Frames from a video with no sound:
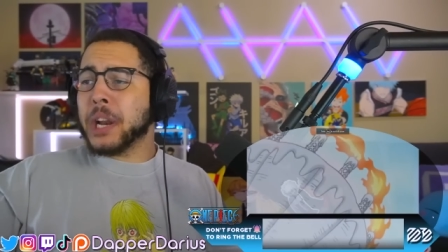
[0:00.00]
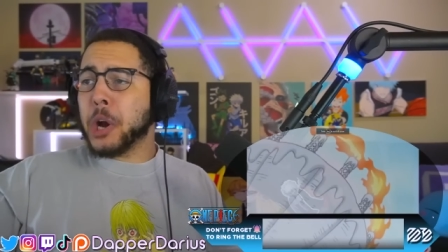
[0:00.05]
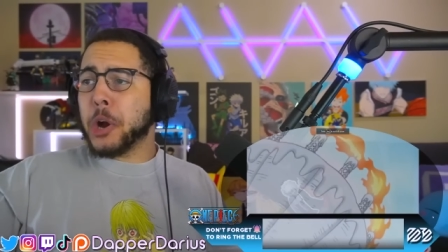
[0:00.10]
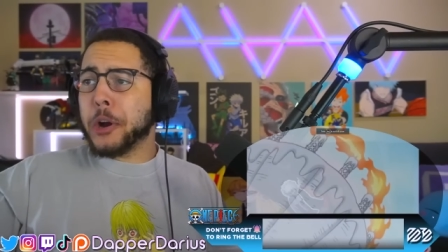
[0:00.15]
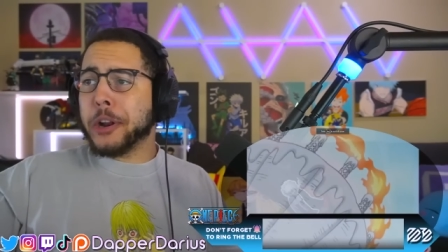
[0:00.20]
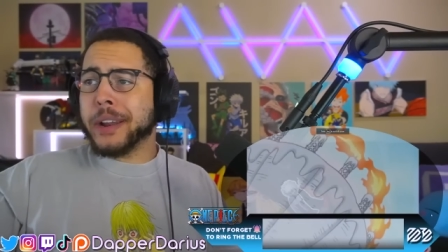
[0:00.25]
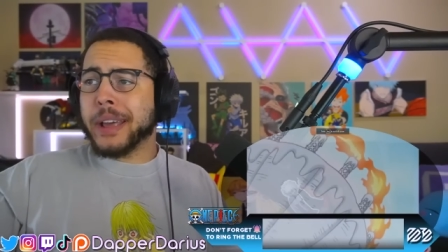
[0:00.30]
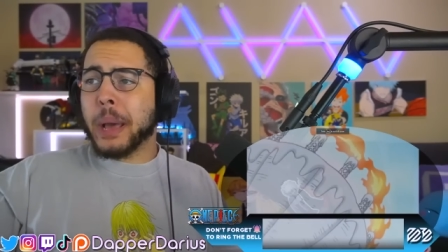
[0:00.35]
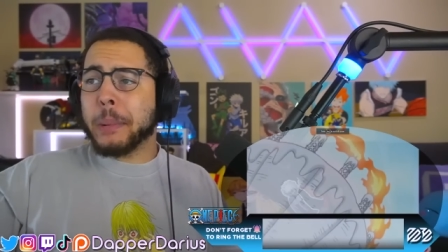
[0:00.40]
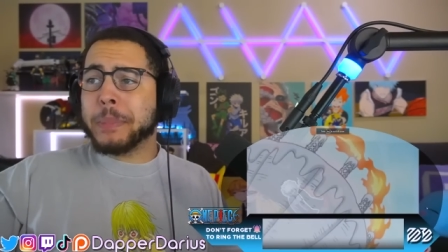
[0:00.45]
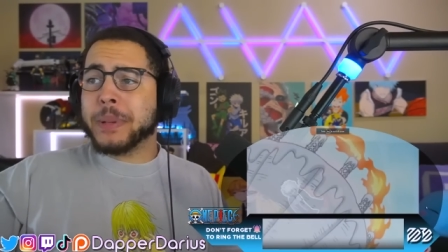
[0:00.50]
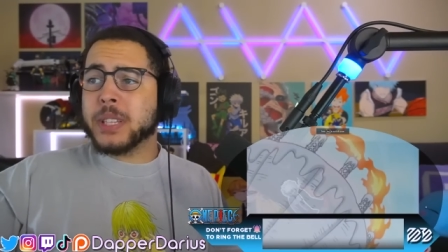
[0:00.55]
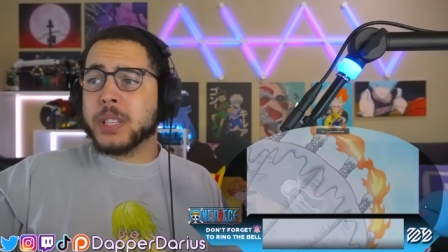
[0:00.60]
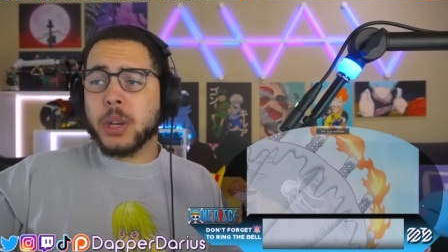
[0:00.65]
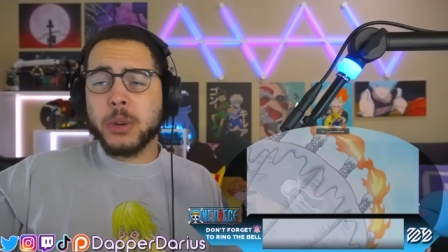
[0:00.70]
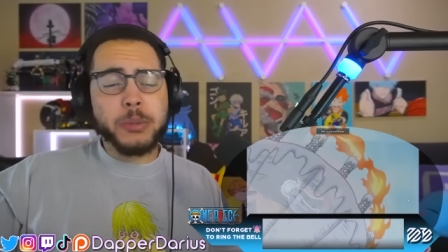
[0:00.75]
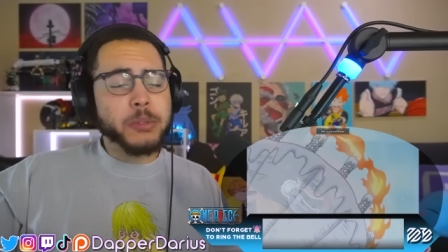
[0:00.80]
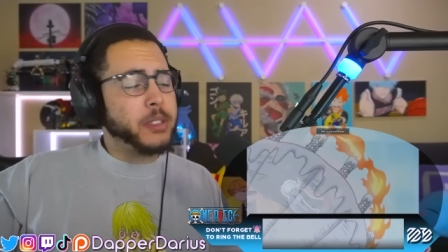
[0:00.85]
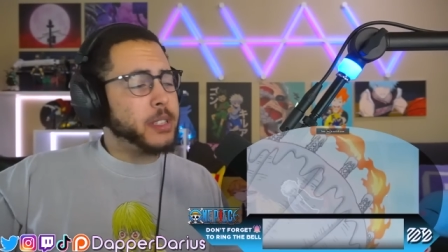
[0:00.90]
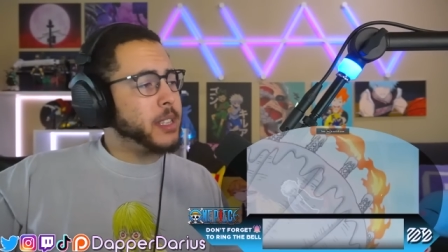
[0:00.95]
on to
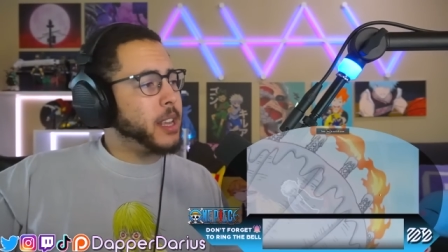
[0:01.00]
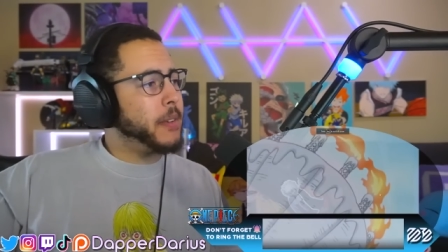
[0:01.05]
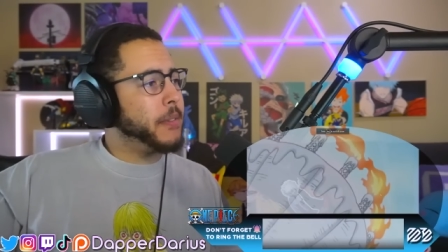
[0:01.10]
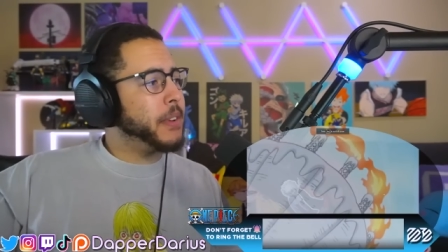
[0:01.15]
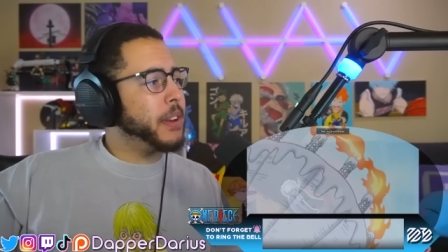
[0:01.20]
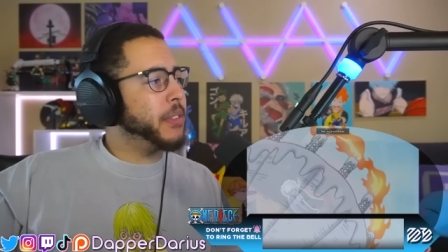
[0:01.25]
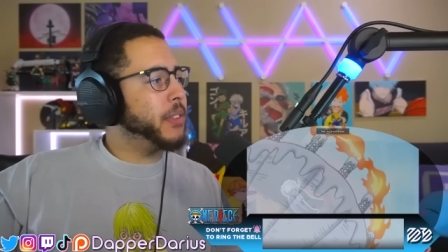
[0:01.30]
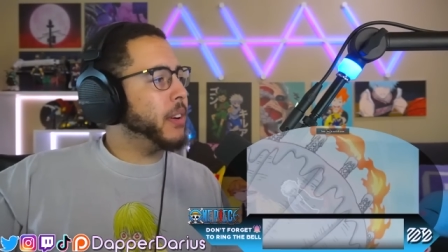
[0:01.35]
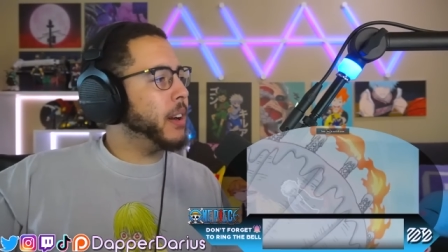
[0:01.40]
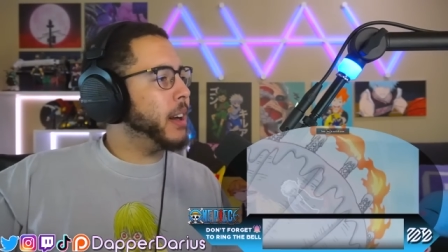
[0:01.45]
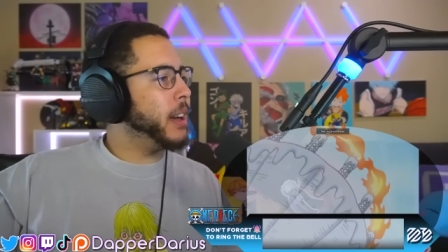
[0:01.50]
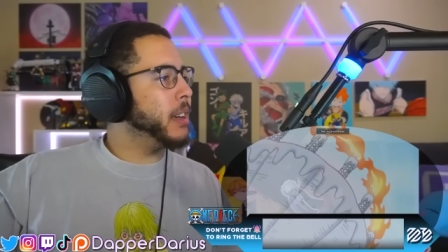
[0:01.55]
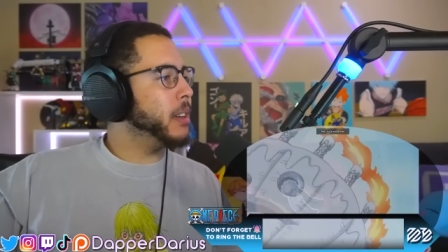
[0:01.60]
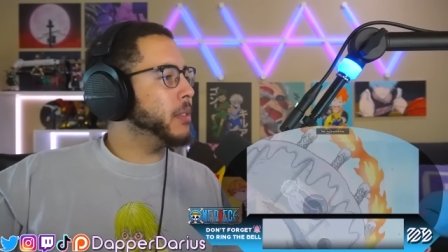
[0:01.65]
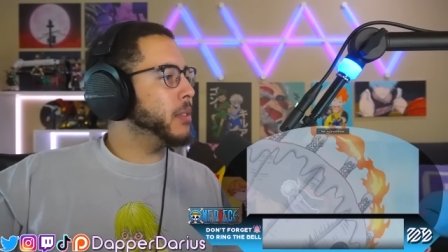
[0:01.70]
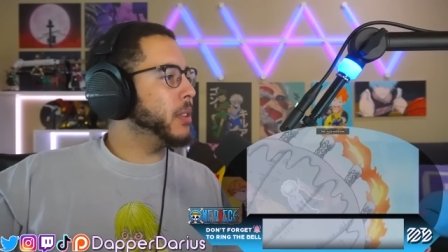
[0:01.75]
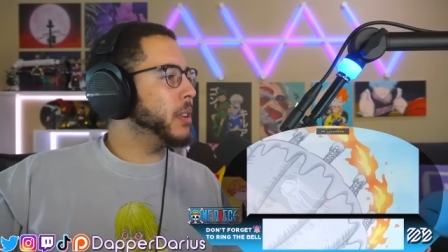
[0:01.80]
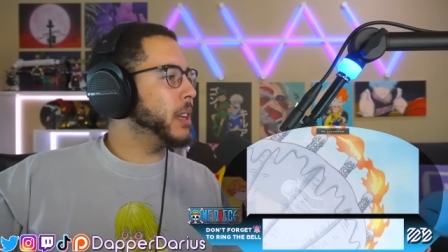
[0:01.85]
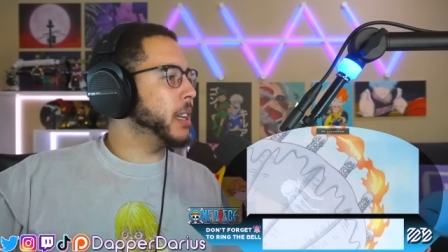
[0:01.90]
episode 75.